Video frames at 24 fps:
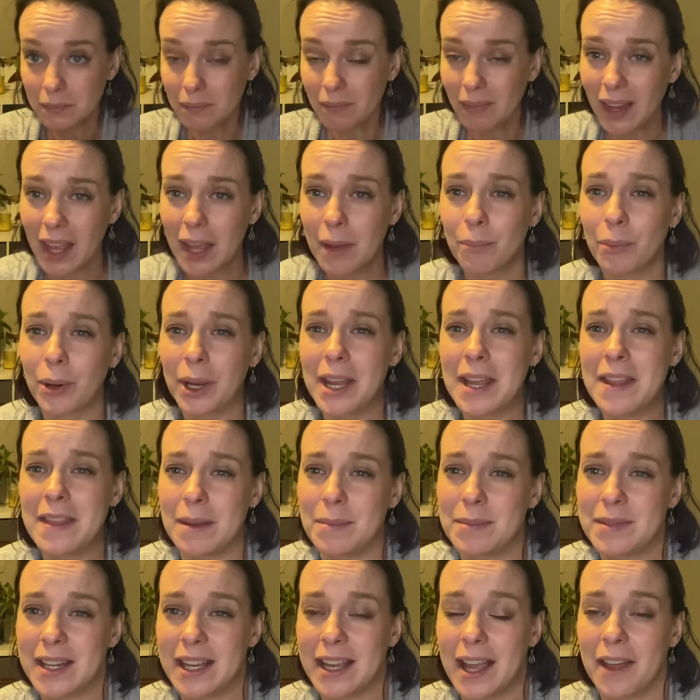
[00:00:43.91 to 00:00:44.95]
and bringing them
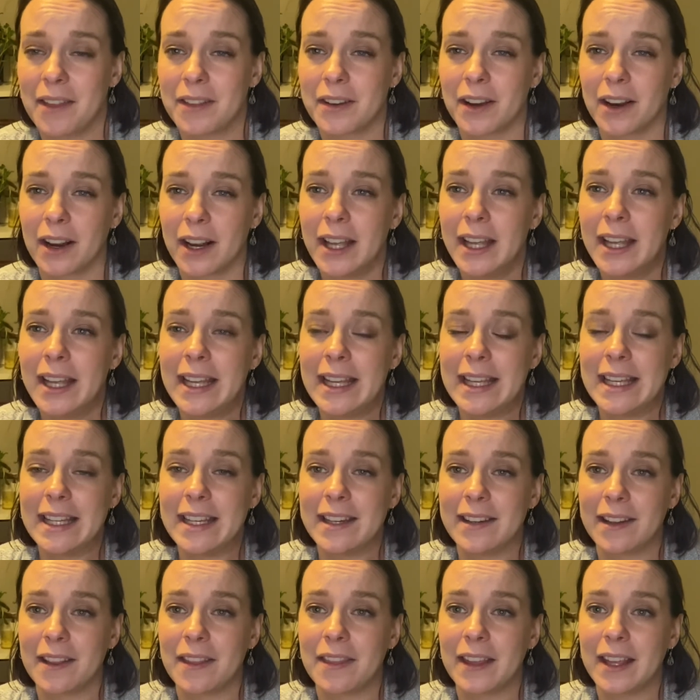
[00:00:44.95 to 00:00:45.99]
together
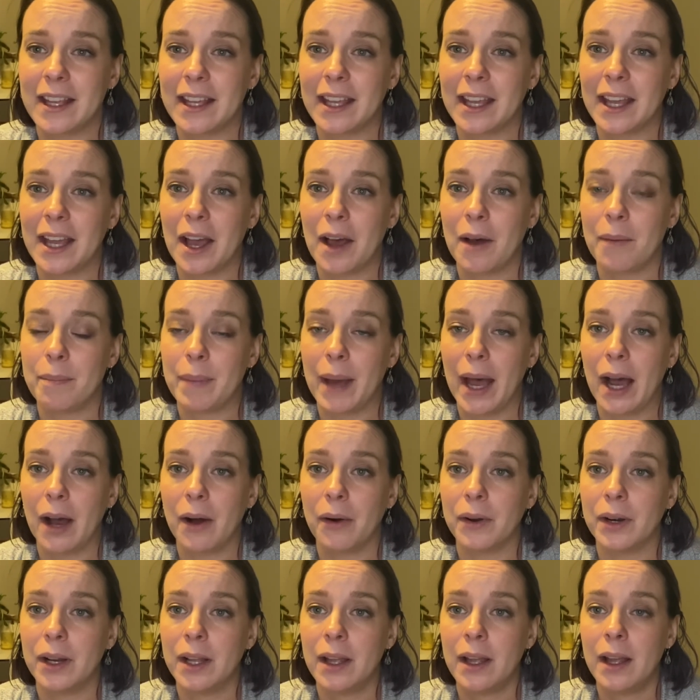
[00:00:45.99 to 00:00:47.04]
into thinking about
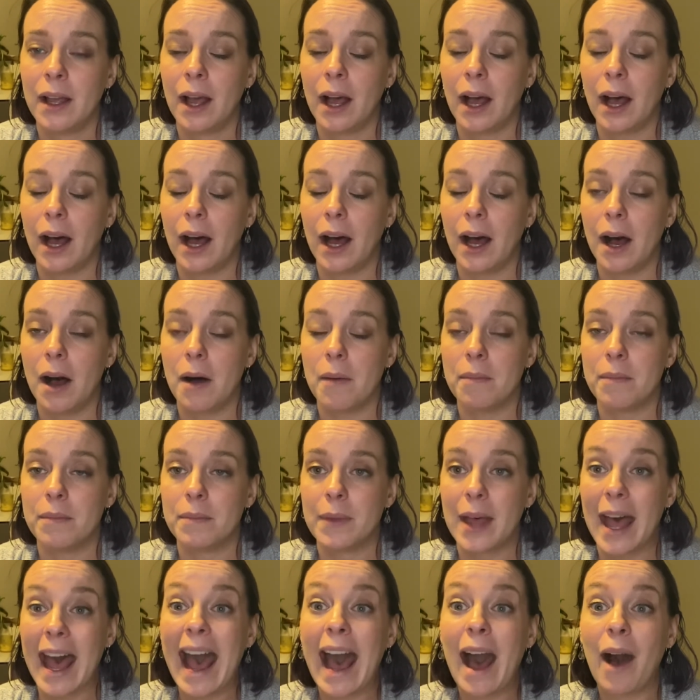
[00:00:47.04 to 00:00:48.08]

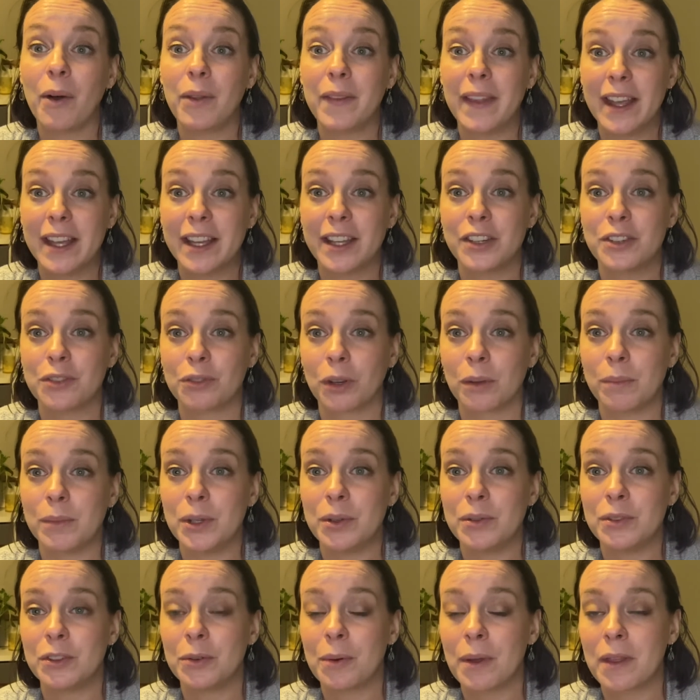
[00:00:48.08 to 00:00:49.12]
how they contribute
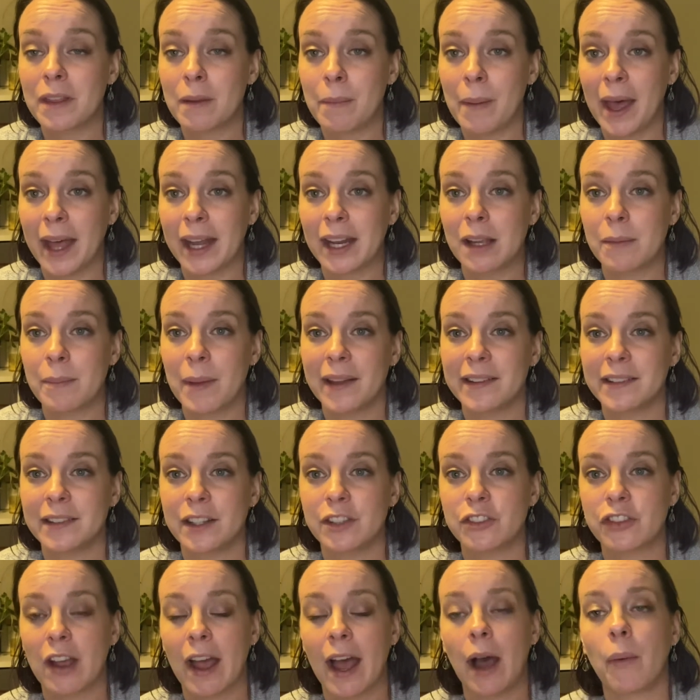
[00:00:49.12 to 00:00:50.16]
to a thematic message.
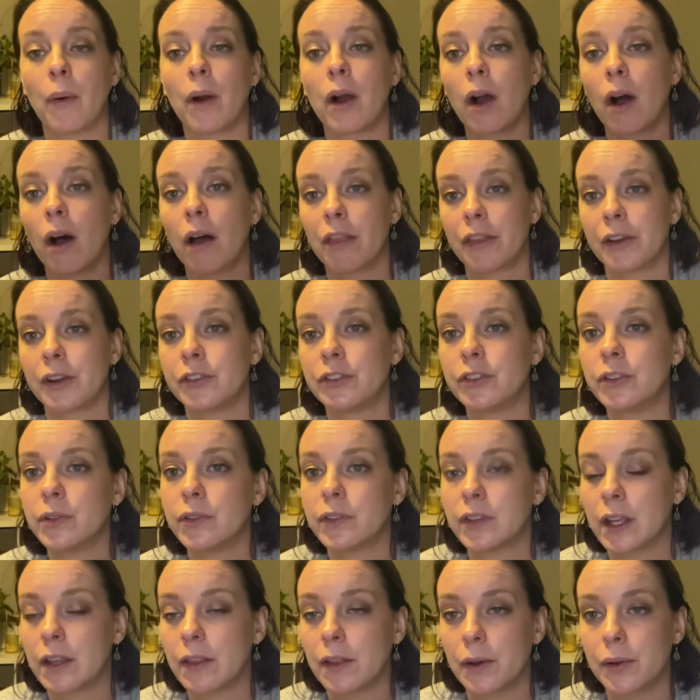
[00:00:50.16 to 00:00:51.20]
How are authors
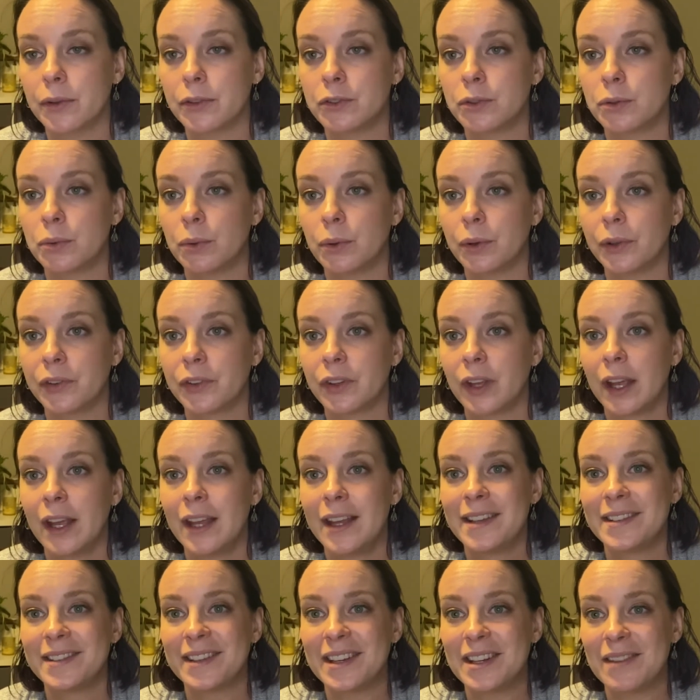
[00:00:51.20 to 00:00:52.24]
using those tools
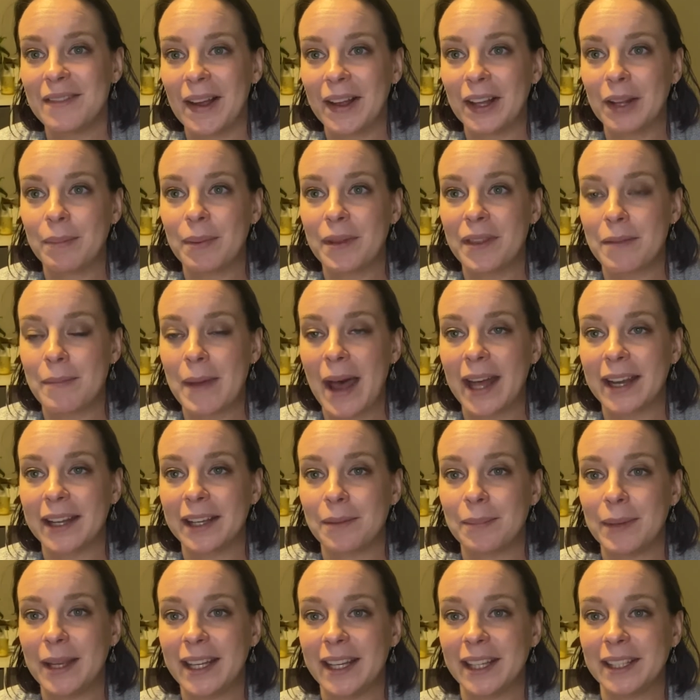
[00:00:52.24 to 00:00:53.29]
to develop a thematic
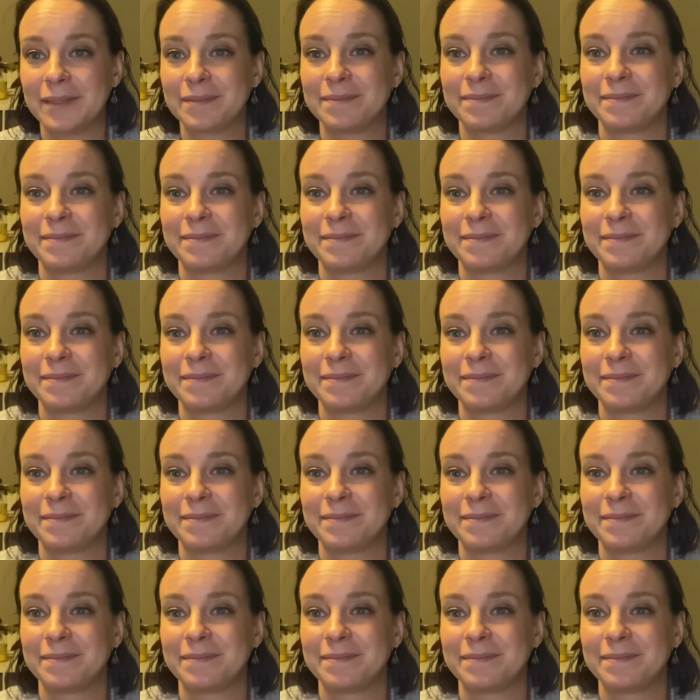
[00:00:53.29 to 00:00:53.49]
meaning?